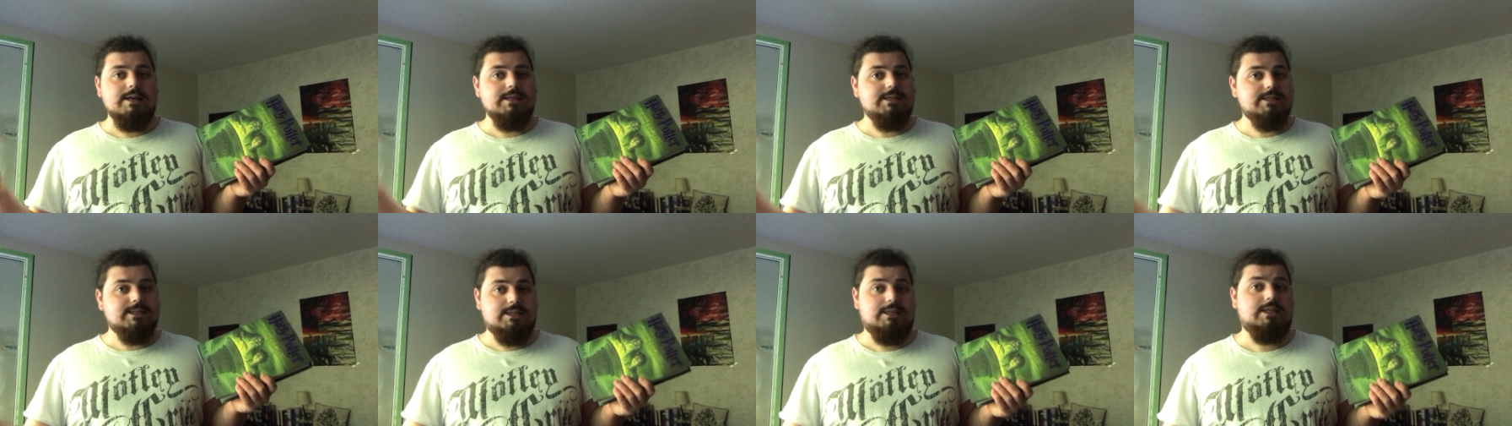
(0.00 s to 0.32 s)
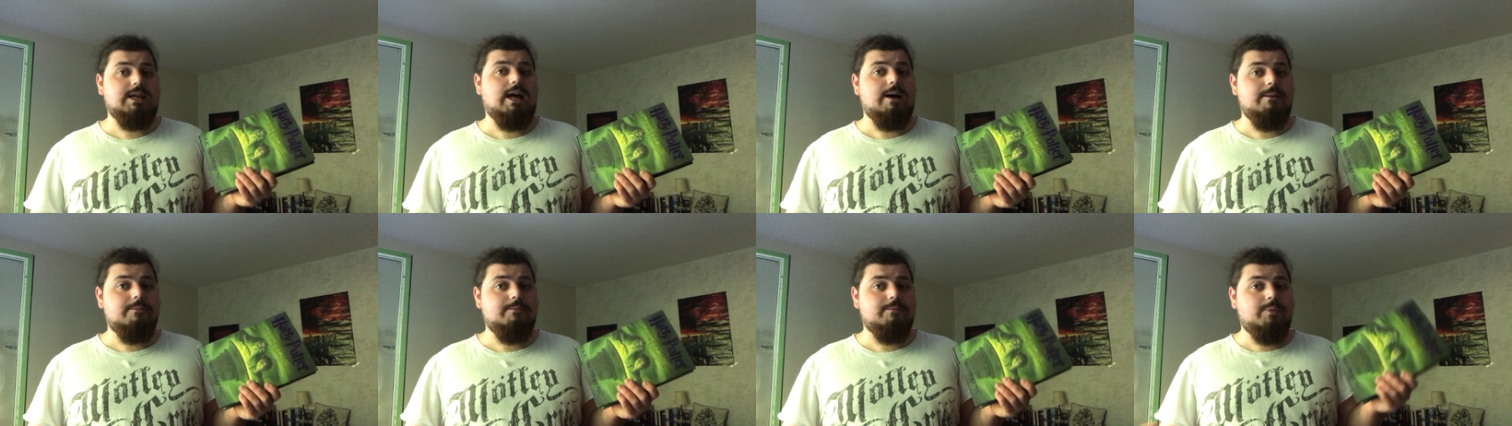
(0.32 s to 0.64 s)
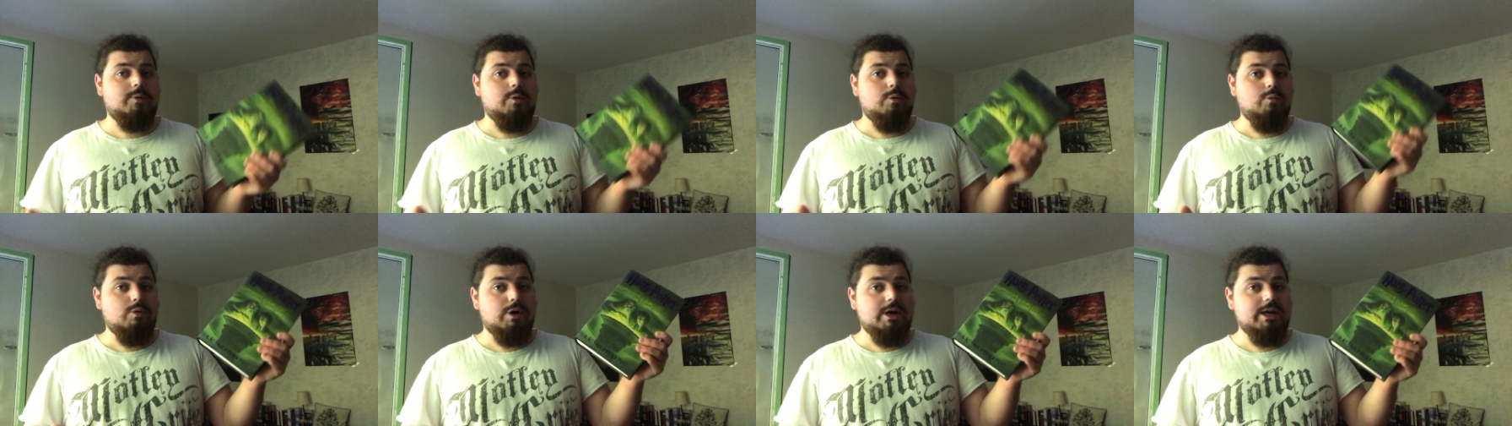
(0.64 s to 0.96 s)

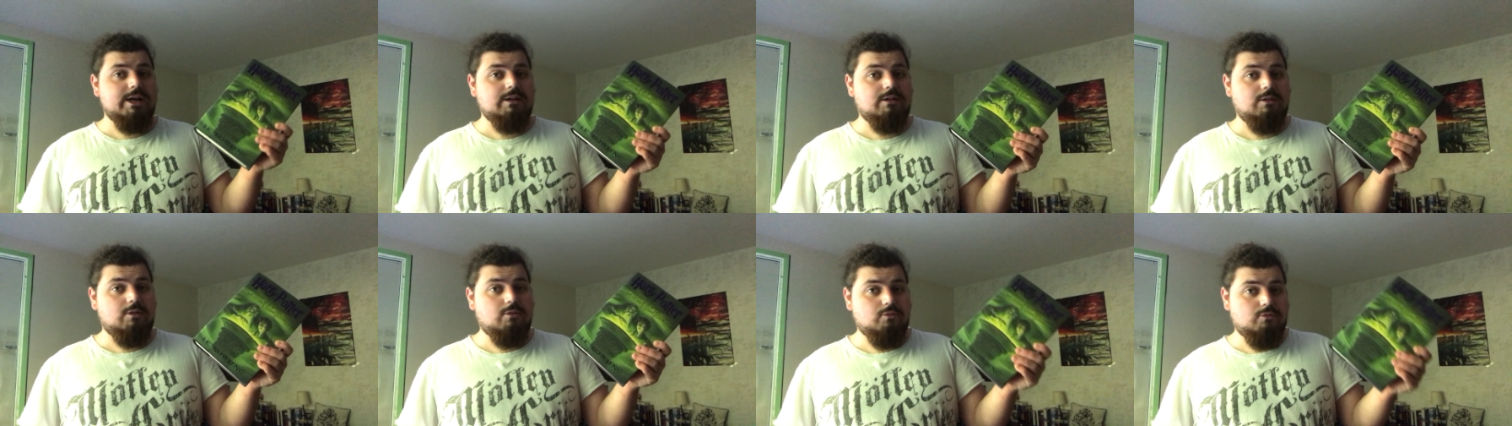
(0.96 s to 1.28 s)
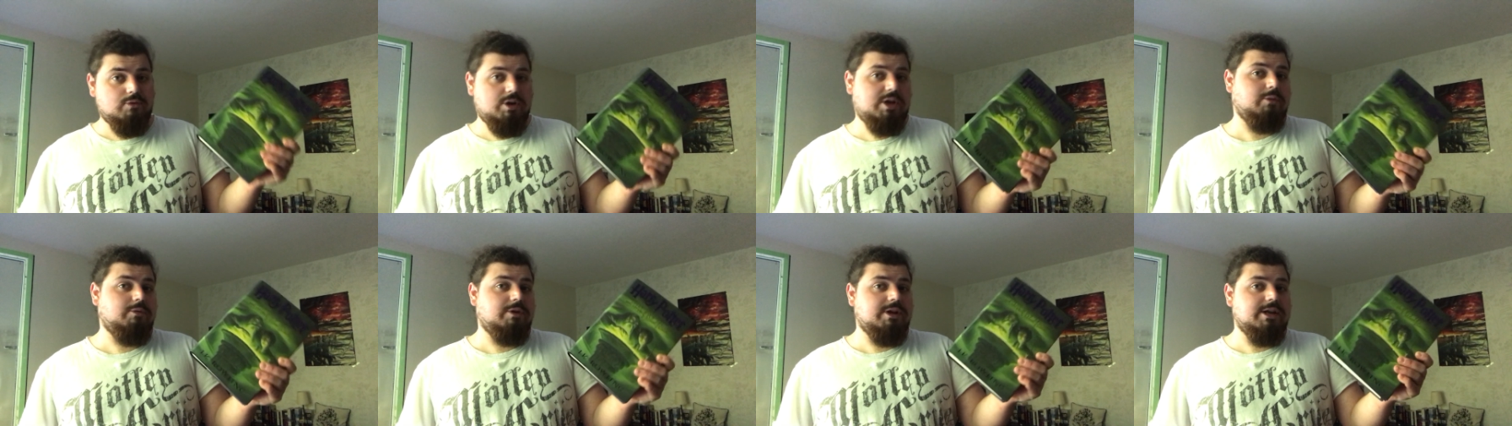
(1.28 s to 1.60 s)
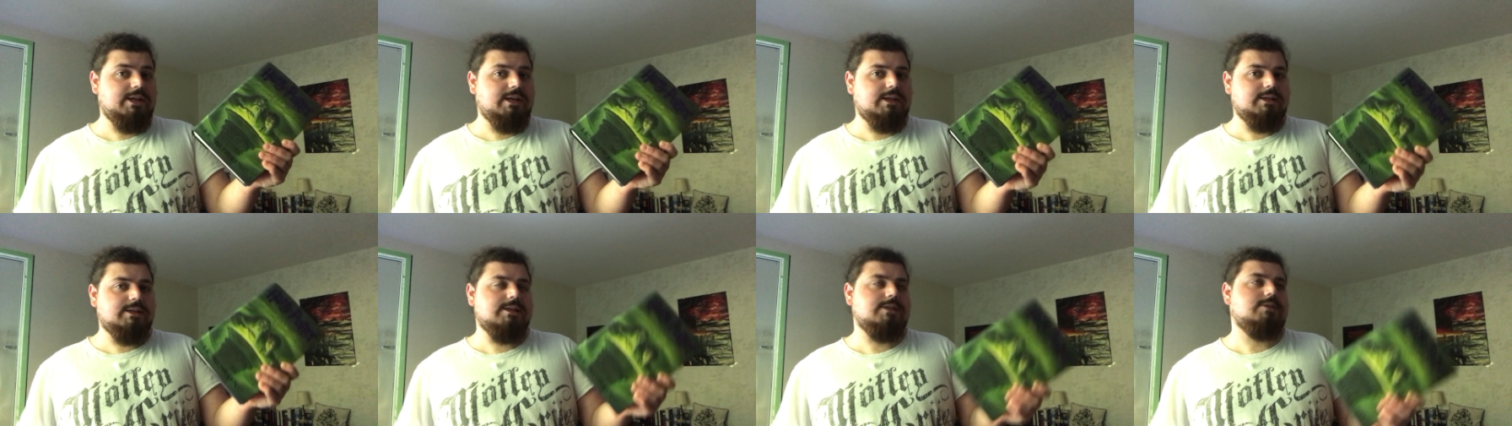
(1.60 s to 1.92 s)
slump while
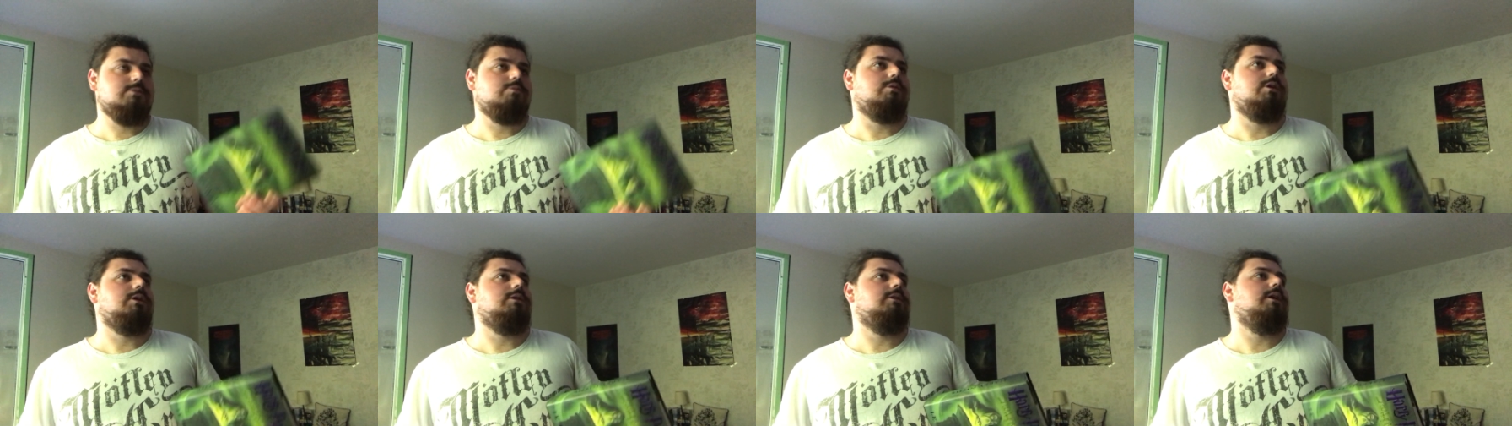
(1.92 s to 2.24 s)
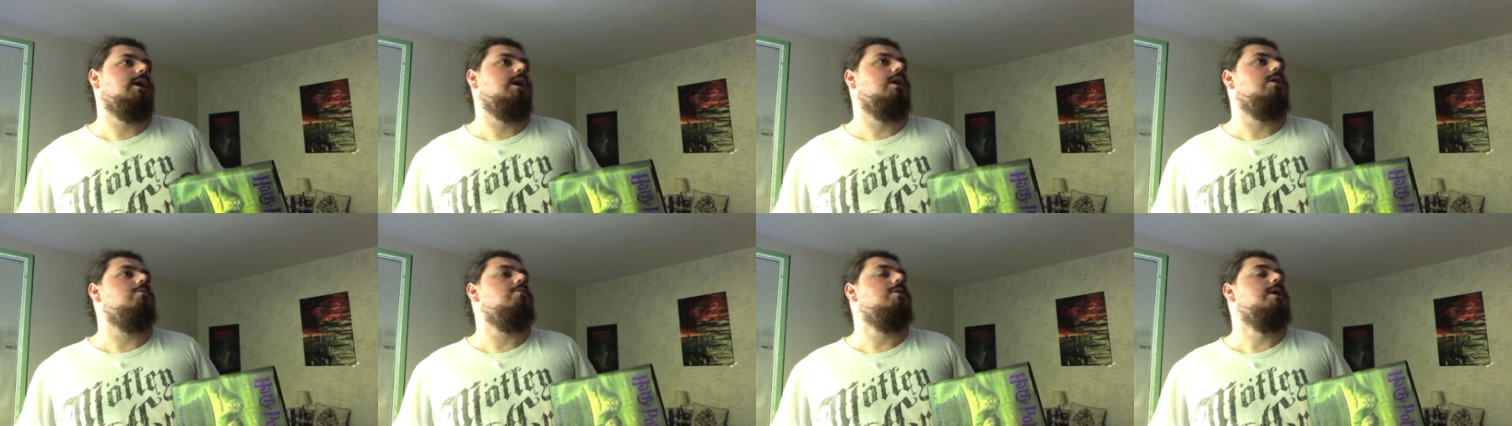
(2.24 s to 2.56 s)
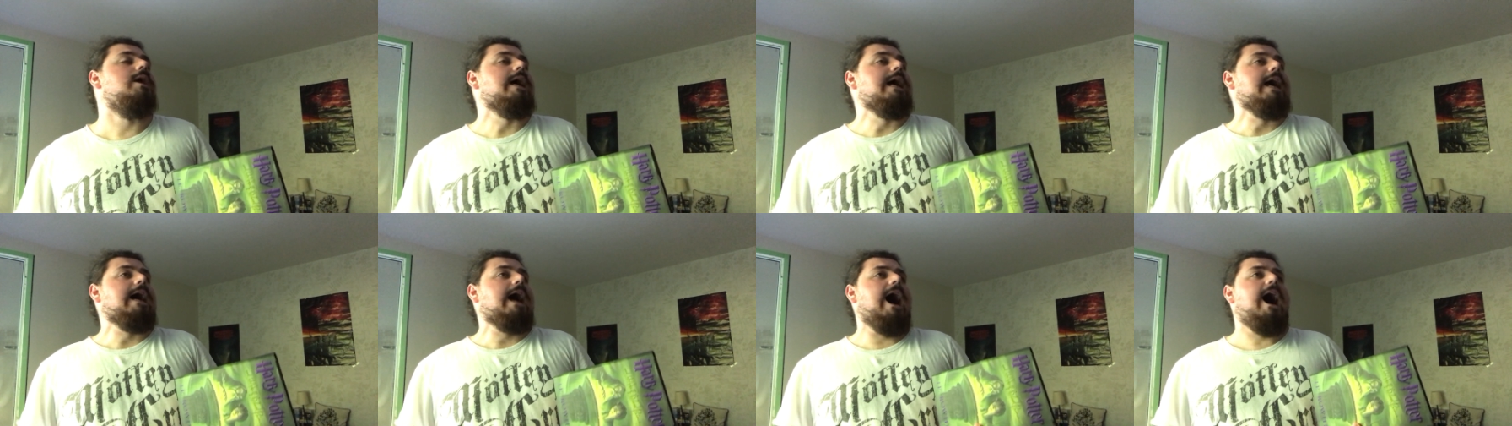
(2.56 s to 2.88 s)
rereading this one now,
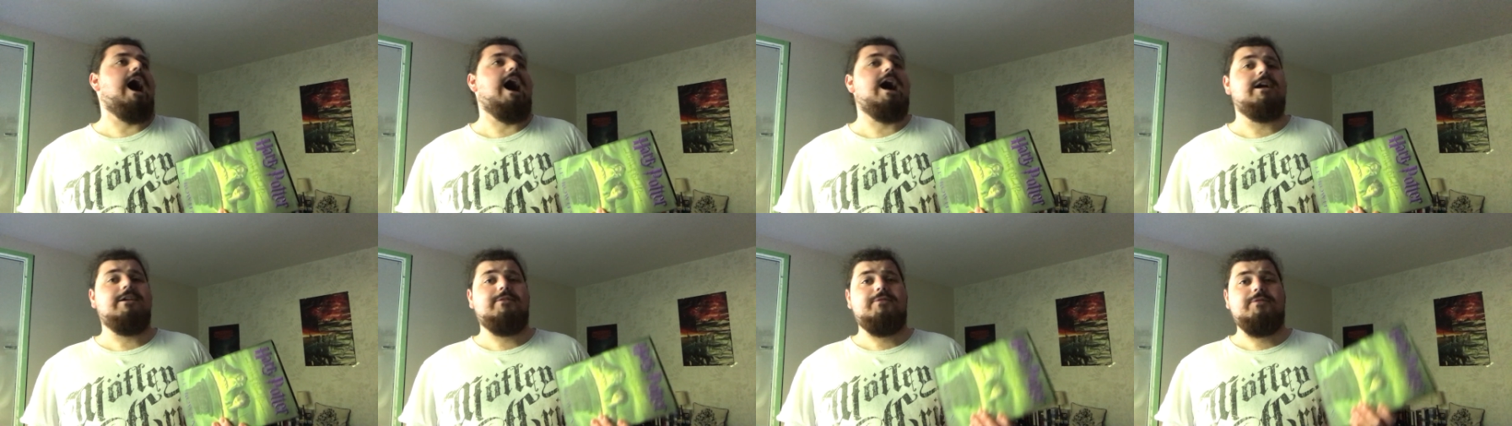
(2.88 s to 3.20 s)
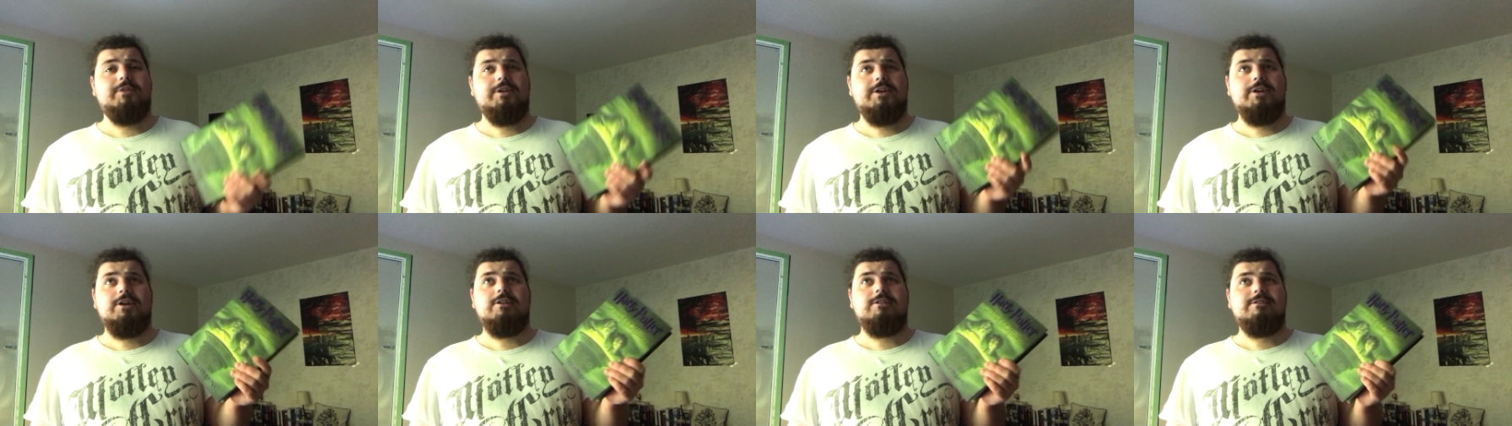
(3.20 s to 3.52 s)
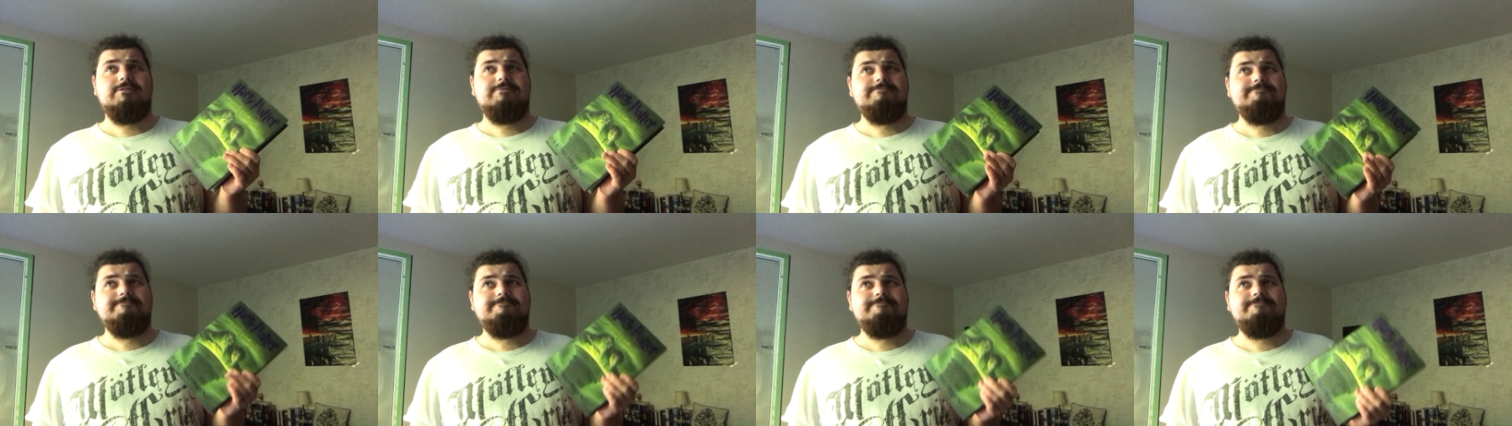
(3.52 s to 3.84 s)
I
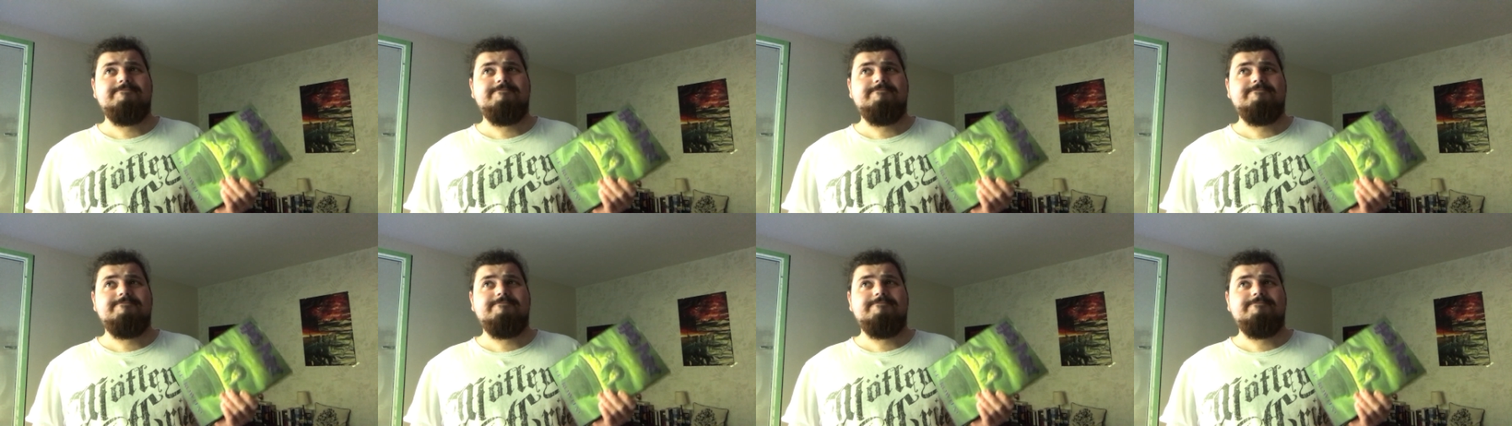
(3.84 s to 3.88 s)
feel